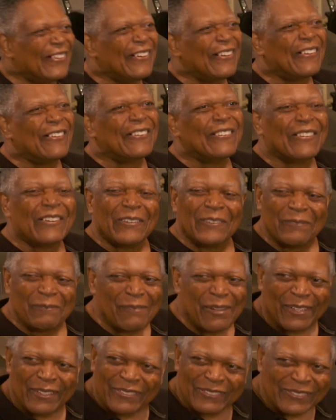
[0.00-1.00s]
Oh,
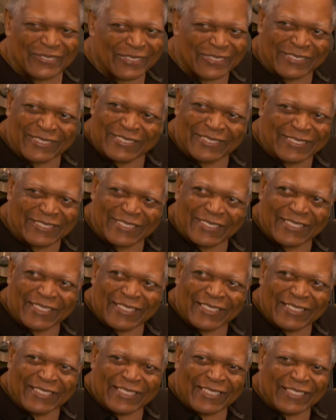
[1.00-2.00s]
Monk was,
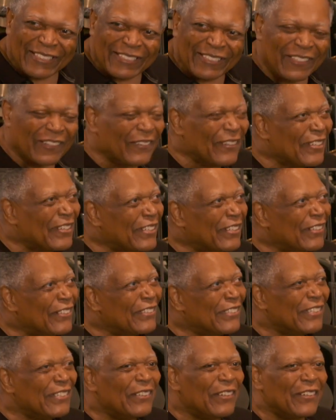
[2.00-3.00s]

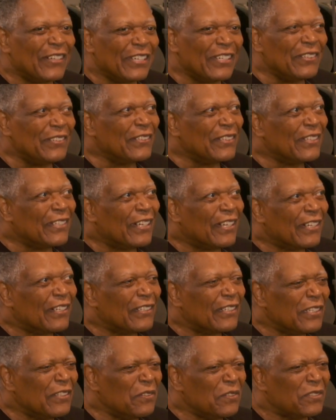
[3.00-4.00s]
because he
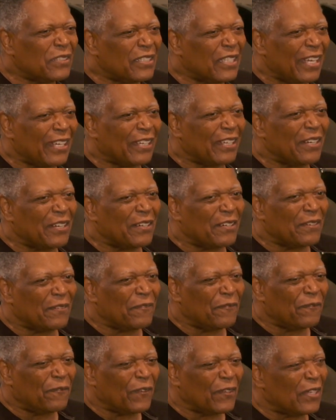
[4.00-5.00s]
was like a
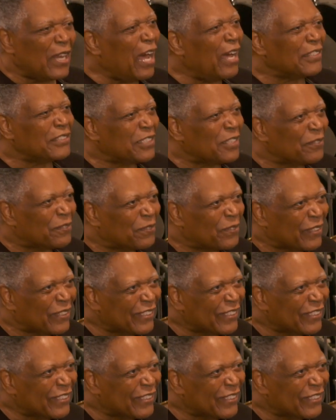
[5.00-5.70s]
philosopher.